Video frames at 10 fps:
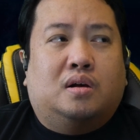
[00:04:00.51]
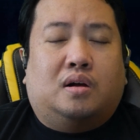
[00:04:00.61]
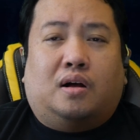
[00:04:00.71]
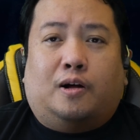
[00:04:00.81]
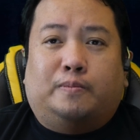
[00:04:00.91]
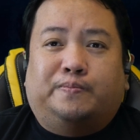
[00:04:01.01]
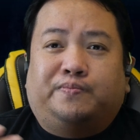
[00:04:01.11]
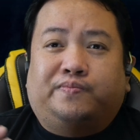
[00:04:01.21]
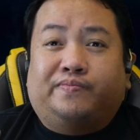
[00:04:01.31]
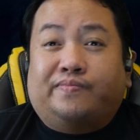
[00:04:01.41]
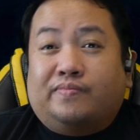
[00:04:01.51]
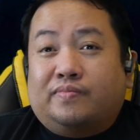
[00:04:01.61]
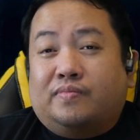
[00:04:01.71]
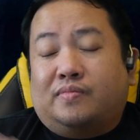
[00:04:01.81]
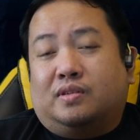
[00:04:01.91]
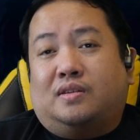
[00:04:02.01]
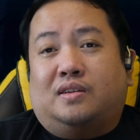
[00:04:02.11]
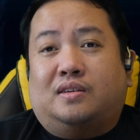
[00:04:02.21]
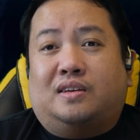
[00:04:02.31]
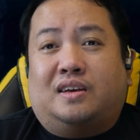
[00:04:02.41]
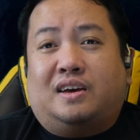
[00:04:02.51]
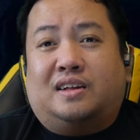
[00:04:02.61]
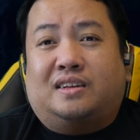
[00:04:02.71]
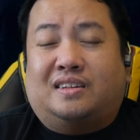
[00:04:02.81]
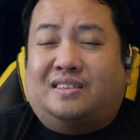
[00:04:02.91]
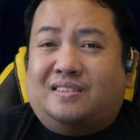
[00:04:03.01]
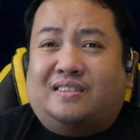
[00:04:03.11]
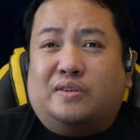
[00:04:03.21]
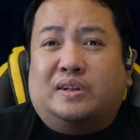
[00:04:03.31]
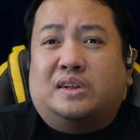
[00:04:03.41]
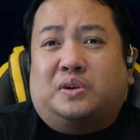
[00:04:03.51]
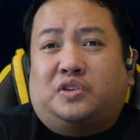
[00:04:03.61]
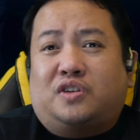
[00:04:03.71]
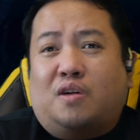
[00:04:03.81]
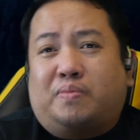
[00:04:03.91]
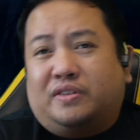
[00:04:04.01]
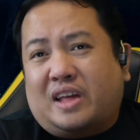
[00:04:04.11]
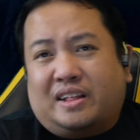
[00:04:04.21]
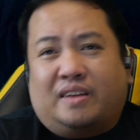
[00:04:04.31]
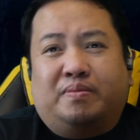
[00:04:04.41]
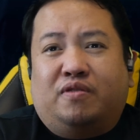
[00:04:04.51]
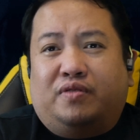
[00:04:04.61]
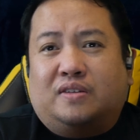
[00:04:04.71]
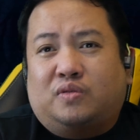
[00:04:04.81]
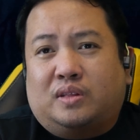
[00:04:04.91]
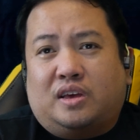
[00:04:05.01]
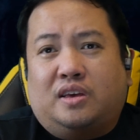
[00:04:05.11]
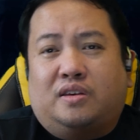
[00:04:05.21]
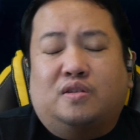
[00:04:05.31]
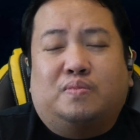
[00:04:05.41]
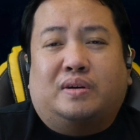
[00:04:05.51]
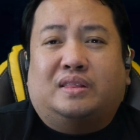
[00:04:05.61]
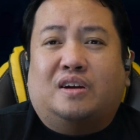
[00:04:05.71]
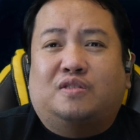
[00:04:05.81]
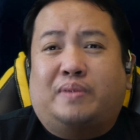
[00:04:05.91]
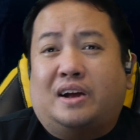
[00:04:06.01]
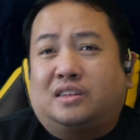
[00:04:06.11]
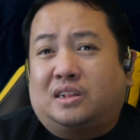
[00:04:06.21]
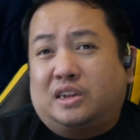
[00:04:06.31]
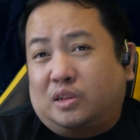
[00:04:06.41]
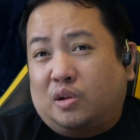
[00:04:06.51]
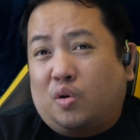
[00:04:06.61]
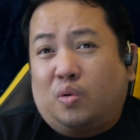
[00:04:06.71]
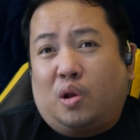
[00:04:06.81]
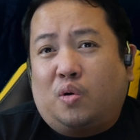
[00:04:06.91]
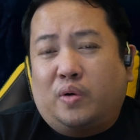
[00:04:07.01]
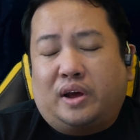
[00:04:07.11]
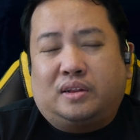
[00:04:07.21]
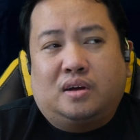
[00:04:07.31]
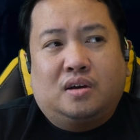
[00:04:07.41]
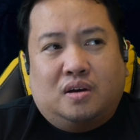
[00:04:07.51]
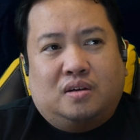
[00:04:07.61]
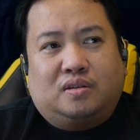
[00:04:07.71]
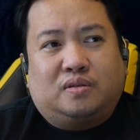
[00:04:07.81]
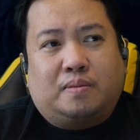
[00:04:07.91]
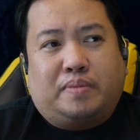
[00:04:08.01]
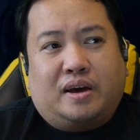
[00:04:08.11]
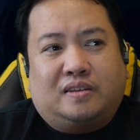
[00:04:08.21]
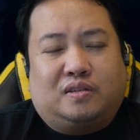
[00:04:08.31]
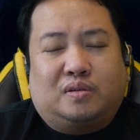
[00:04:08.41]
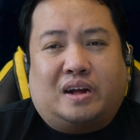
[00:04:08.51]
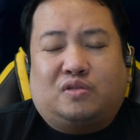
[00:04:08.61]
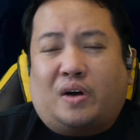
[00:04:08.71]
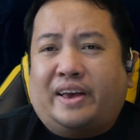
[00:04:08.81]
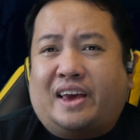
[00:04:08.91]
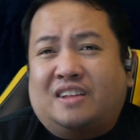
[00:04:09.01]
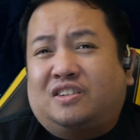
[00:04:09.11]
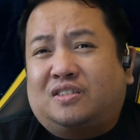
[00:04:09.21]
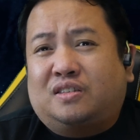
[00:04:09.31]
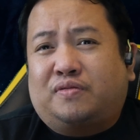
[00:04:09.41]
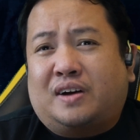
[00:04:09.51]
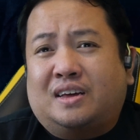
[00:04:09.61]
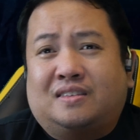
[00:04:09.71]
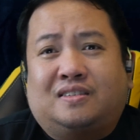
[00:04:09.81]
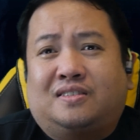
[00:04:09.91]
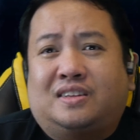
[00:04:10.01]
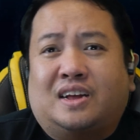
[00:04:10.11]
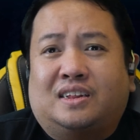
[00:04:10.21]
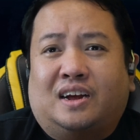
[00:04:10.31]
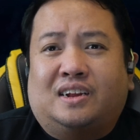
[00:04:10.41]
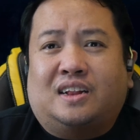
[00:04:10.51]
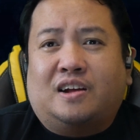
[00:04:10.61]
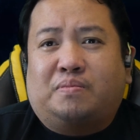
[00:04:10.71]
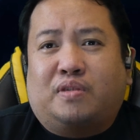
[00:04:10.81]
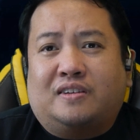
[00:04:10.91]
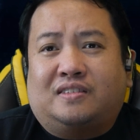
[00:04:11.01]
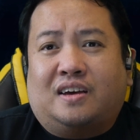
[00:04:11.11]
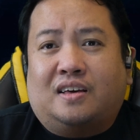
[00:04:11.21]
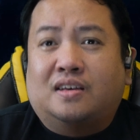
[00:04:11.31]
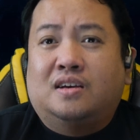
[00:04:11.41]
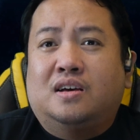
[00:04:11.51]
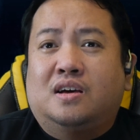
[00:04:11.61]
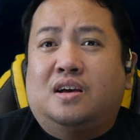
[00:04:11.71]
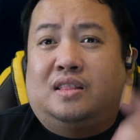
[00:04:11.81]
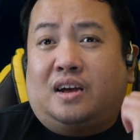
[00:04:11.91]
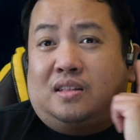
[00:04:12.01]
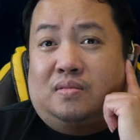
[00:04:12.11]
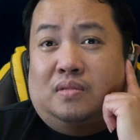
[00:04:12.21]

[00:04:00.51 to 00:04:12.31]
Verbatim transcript: Um, and it does sound a little sharp but that can be fixed with EQ but there's practically no low end so the bass so that's why I can't justify the $69.99 price tag that